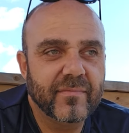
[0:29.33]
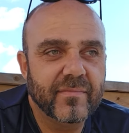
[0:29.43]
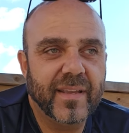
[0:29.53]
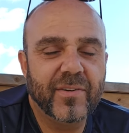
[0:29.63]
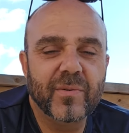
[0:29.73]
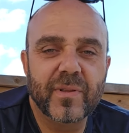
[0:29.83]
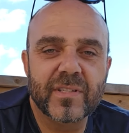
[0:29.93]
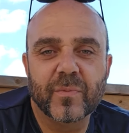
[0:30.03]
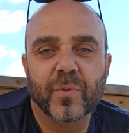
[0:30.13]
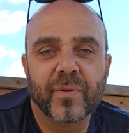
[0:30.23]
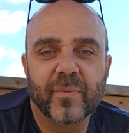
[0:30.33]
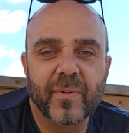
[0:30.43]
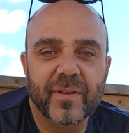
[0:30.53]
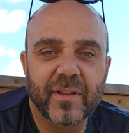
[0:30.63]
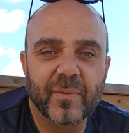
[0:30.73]
it could be smoother,
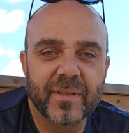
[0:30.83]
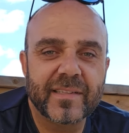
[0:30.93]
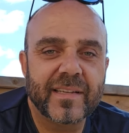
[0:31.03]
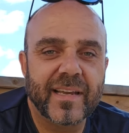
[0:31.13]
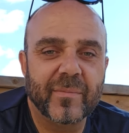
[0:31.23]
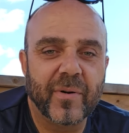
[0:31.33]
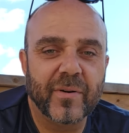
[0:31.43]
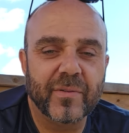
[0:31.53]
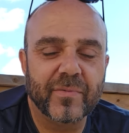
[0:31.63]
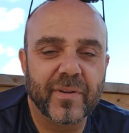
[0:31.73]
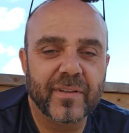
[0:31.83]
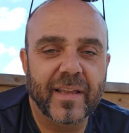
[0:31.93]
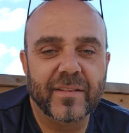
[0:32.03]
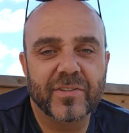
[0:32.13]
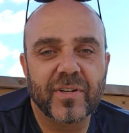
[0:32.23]
but you know what, that's kind of part of the fun,
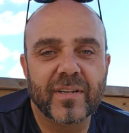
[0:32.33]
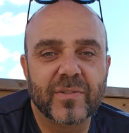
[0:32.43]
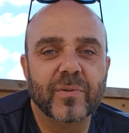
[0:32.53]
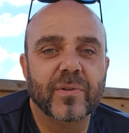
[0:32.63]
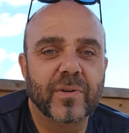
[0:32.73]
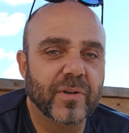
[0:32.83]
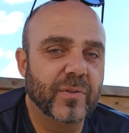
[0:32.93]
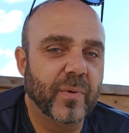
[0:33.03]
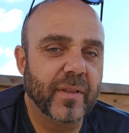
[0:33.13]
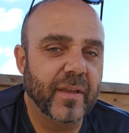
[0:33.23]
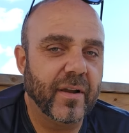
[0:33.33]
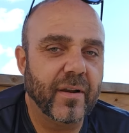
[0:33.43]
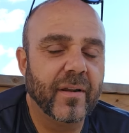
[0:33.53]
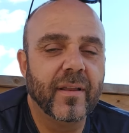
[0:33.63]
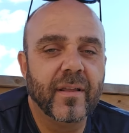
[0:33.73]
and the shocks do look good the way they
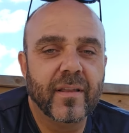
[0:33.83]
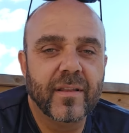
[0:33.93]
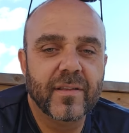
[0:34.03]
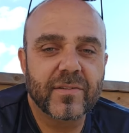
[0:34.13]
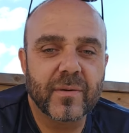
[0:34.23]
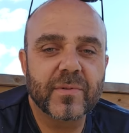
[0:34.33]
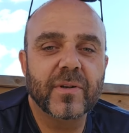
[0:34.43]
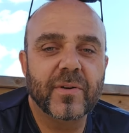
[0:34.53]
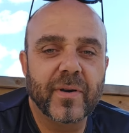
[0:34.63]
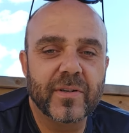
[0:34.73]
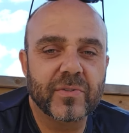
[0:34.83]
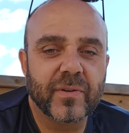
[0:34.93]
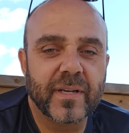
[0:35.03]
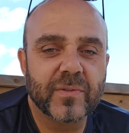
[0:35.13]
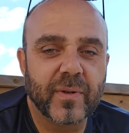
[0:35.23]
are. So I'm just going to go ahead and show you
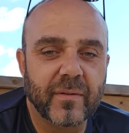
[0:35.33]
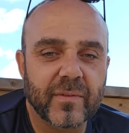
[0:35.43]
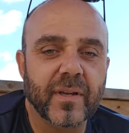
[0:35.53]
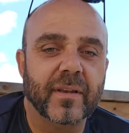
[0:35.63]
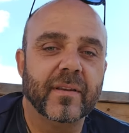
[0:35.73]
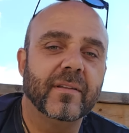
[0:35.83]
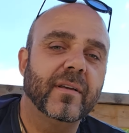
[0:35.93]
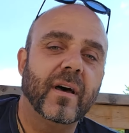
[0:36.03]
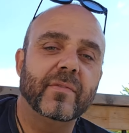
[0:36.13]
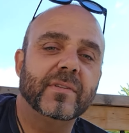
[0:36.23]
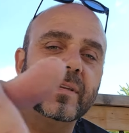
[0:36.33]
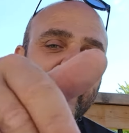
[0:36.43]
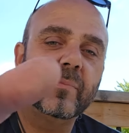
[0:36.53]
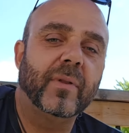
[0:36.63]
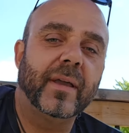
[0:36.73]
guys what I've done. Obviously, I've
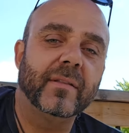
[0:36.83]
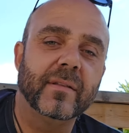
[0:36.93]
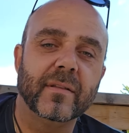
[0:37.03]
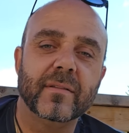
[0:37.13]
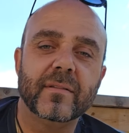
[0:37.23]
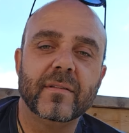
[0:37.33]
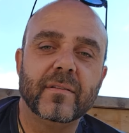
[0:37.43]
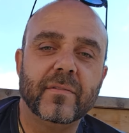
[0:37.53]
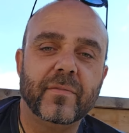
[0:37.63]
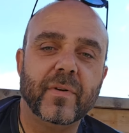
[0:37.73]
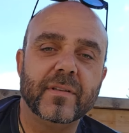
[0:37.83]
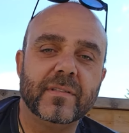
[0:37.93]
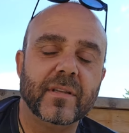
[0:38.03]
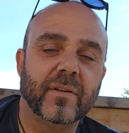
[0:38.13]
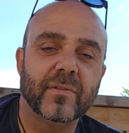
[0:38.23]
applied the front
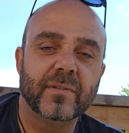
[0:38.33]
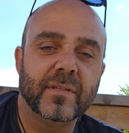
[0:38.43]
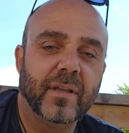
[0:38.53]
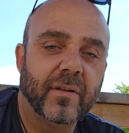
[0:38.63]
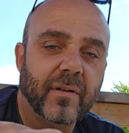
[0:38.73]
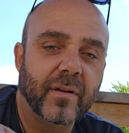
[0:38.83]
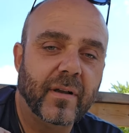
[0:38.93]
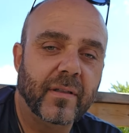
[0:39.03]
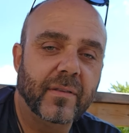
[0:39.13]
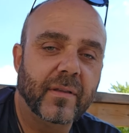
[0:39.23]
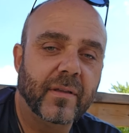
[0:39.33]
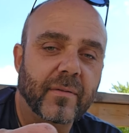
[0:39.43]
stickers here on the,